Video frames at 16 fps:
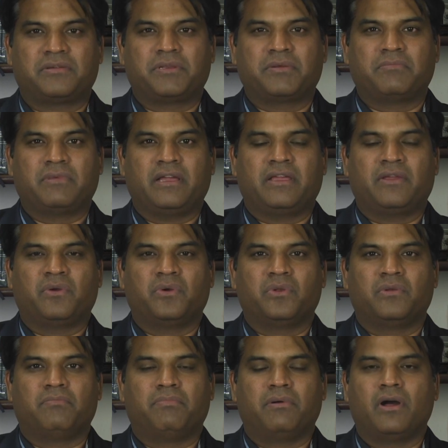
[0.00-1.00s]
I mean, my
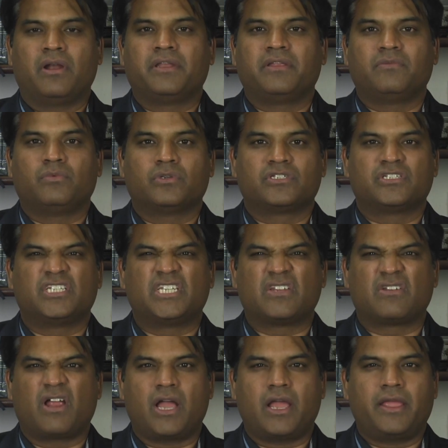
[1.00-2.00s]
whole body was
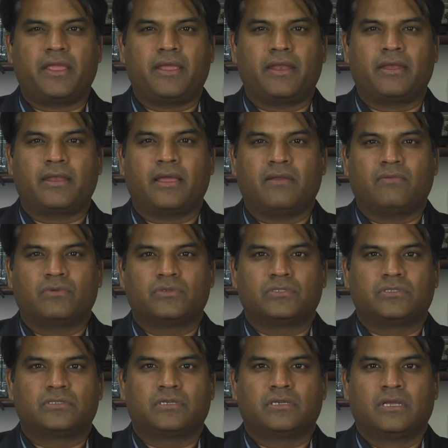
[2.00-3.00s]
dry, and I
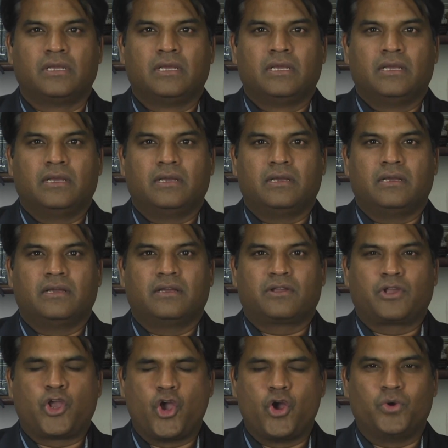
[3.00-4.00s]
was
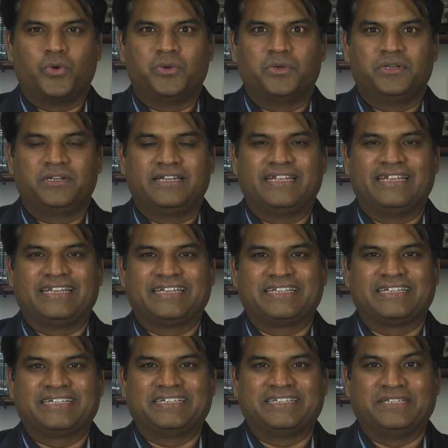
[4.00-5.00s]
cold,
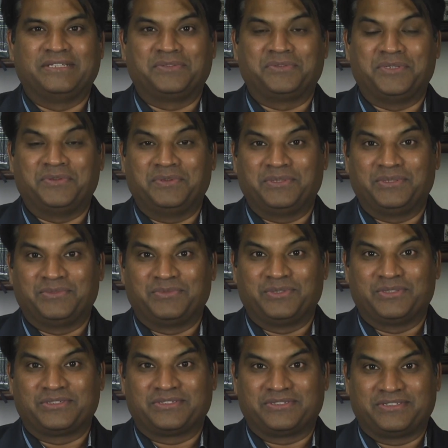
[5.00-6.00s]
and even though
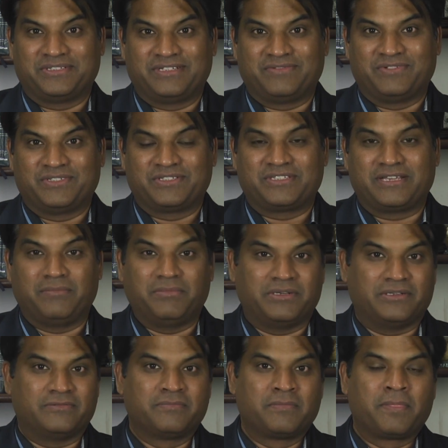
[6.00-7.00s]
it was
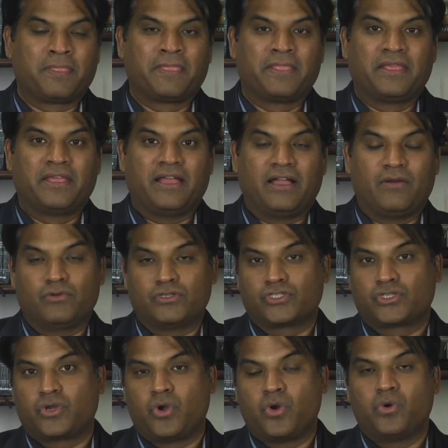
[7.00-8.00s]
summer, I
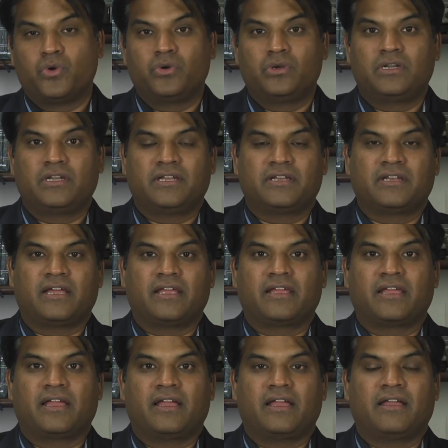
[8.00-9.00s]
was cold, and
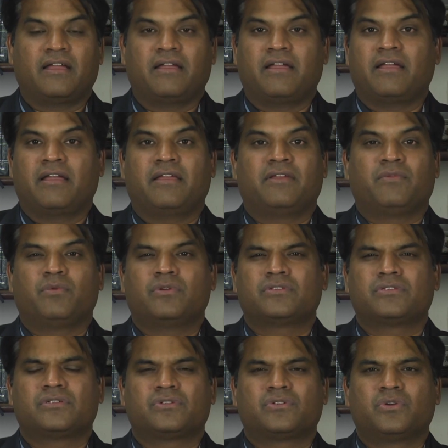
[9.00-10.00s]
it
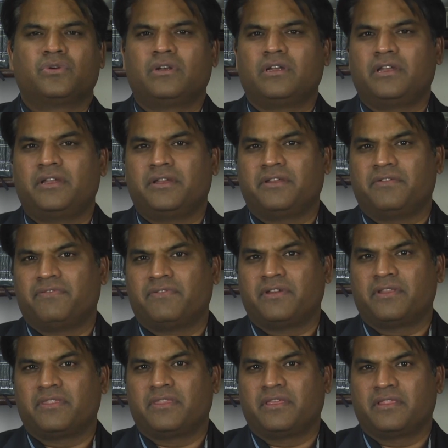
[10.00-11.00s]
was a totally
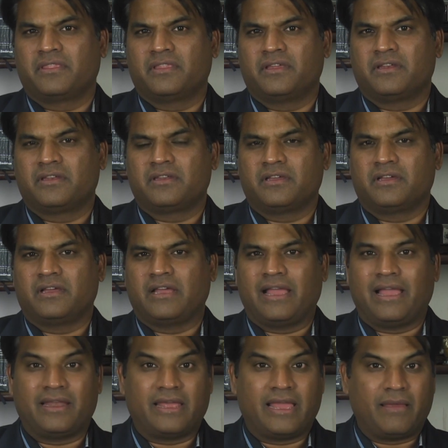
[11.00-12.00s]
different thing that
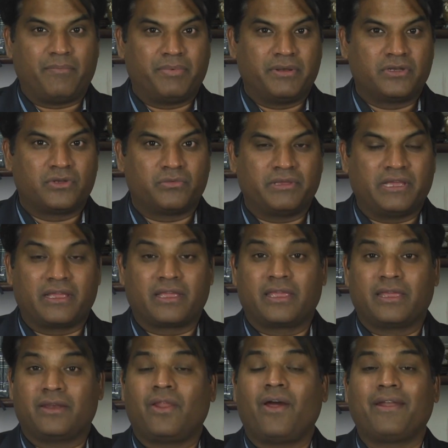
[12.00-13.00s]
had happened to me. I
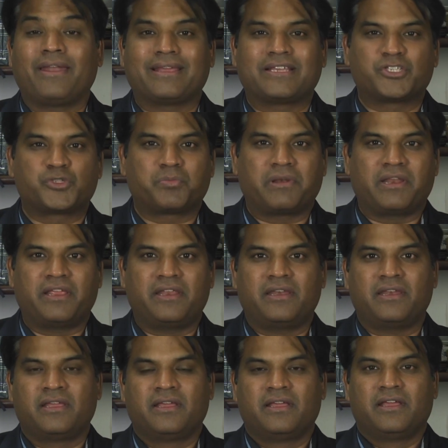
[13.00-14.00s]
cannot
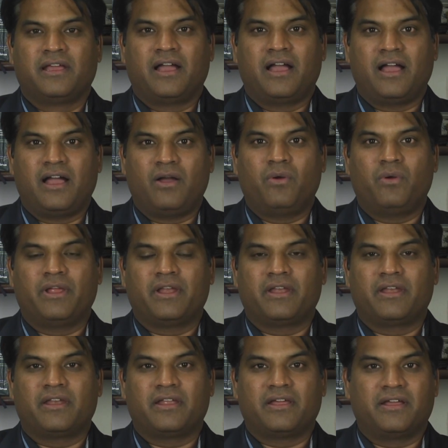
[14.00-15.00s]
explain how
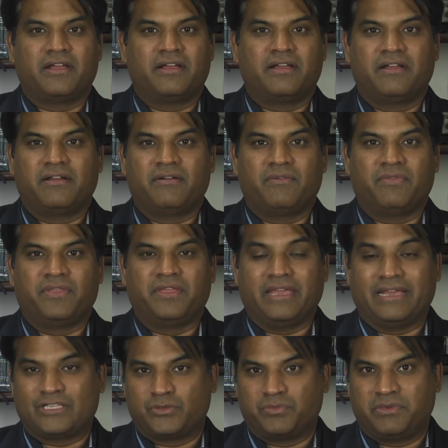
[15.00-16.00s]
and the
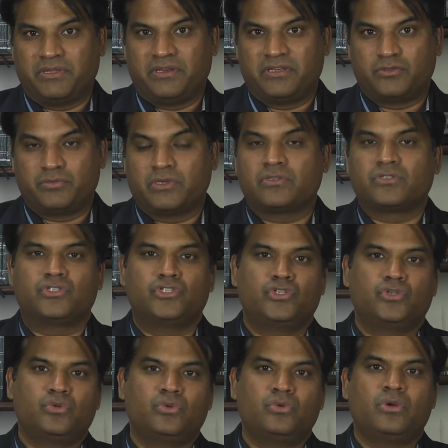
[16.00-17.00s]
experience, because
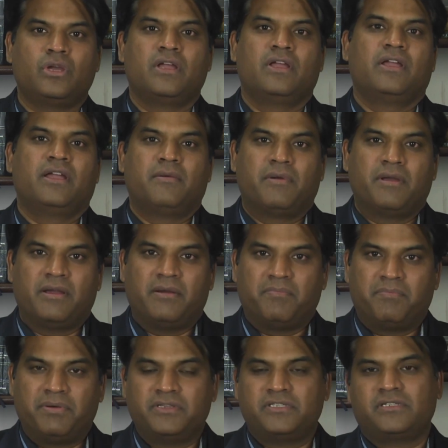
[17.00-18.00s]
a
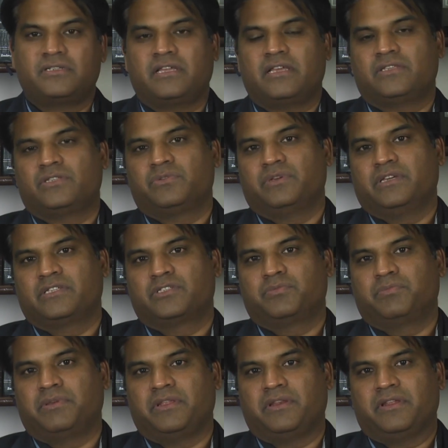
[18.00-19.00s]
person has to
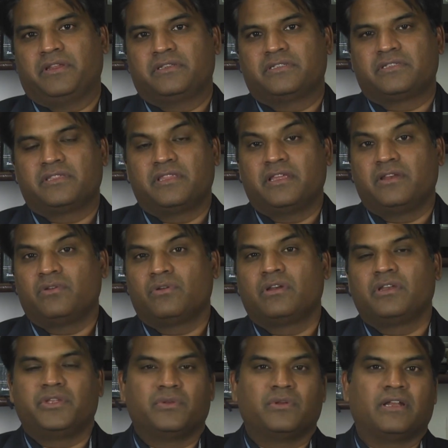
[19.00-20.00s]
experience, then
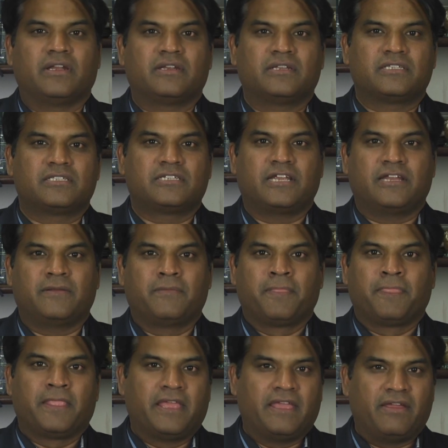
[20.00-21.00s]
only you'll understand.
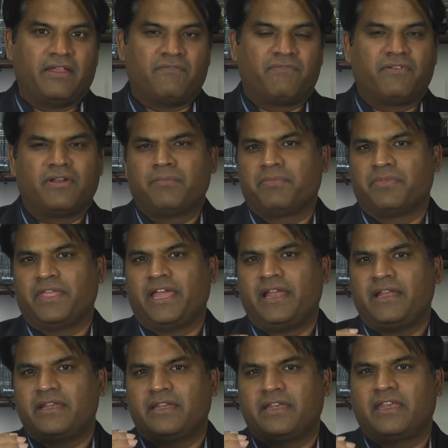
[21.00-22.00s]
And from
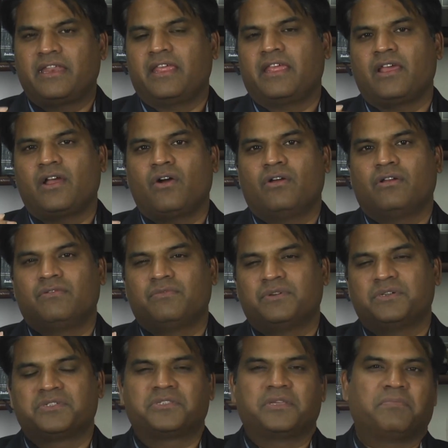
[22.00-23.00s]
that day
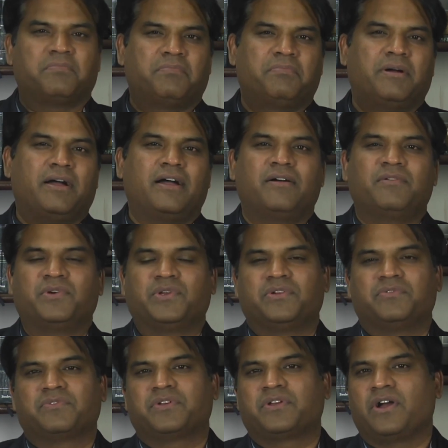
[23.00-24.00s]
onwards, the power
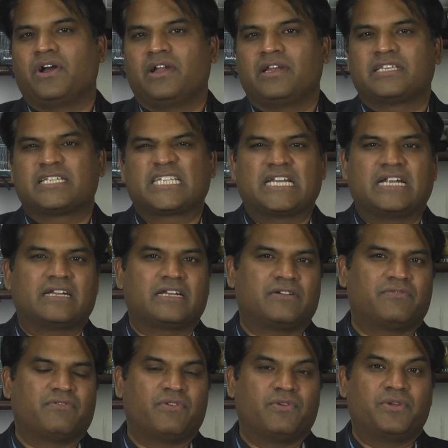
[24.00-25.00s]
of God
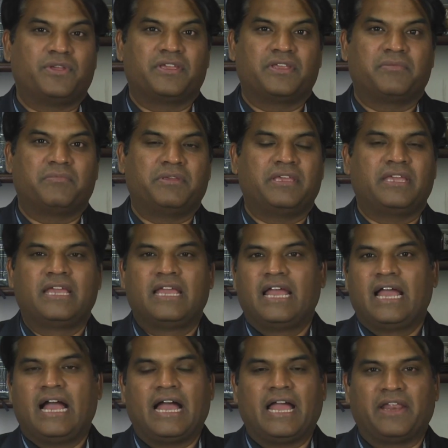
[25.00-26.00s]
started flowing in me.
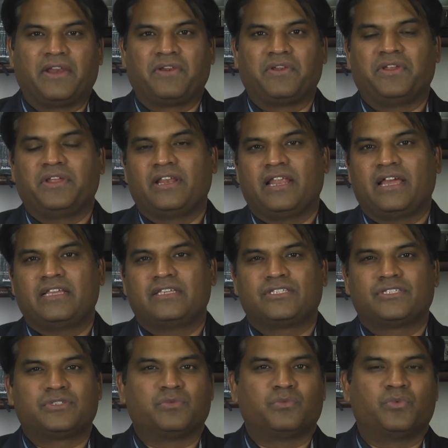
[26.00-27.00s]
I
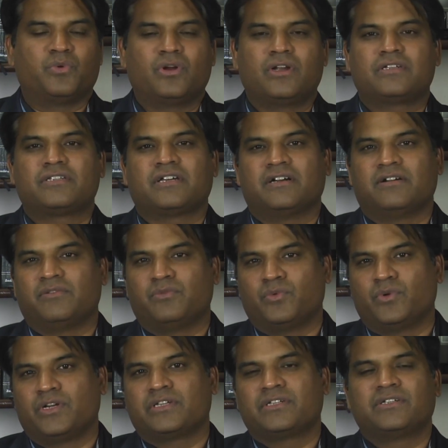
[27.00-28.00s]
realized what a
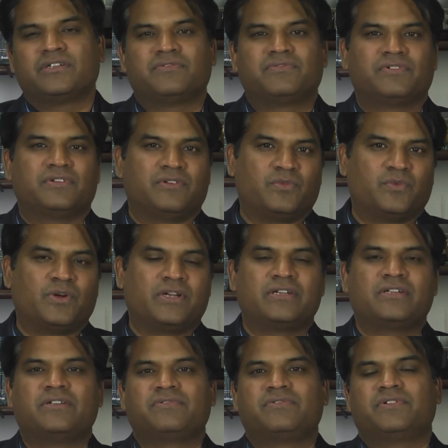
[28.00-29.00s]
wonderful,
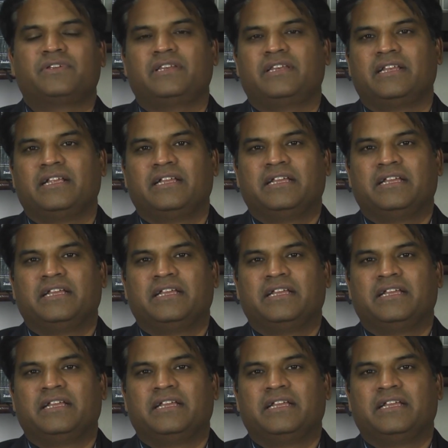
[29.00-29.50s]
wonderful